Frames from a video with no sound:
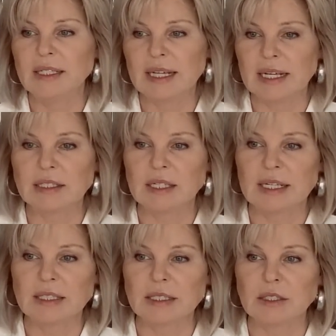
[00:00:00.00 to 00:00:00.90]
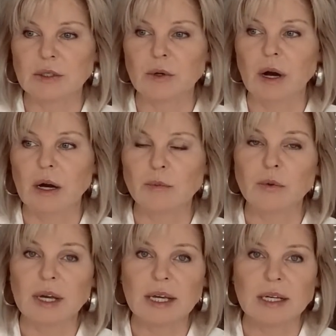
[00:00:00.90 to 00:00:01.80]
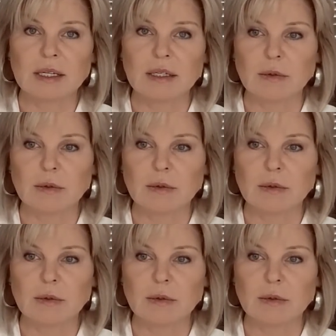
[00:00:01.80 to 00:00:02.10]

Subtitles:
tend to listen to our brain,